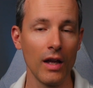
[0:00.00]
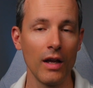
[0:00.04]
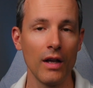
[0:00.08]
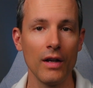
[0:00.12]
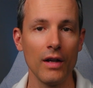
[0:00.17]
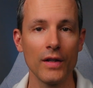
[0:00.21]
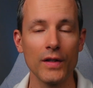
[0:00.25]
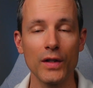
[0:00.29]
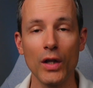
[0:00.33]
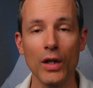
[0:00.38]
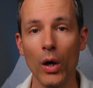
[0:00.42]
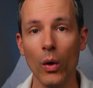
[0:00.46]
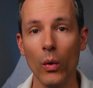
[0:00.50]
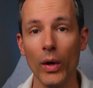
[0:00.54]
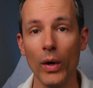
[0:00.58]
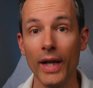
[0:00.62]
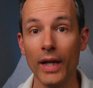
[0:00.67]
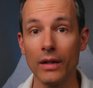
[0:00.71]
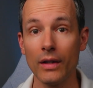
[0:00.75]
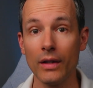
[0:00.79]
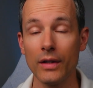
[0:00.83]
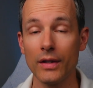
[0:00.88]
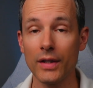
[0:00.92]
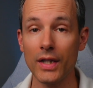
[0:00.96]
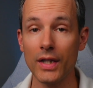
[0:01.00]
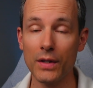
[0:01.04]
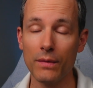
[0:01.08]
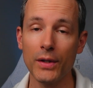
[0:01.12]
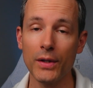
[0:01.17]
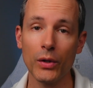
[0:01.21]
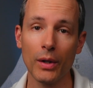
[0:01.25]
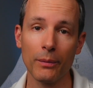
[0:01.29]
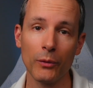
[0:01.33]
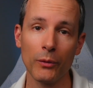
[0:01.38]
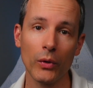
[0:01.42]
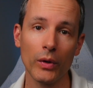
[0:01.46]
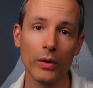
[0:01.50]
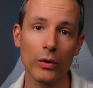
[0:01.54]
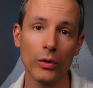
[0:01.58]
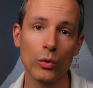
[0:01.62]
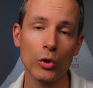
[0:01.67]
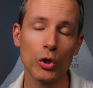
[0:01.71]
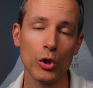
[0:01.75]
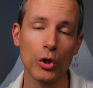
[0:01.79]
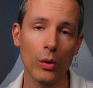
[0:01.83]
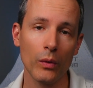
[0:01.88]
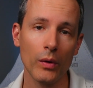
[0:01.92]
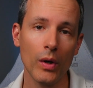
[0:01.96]
So in this video I'm going to
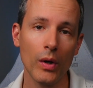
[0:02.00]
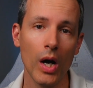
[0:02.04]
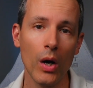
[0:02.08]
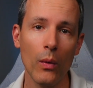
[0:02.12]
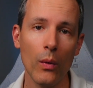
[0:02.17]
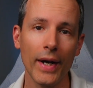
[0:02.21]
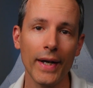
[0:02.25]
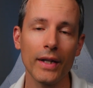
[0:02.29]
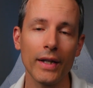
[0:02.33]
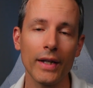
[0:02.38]
show you how I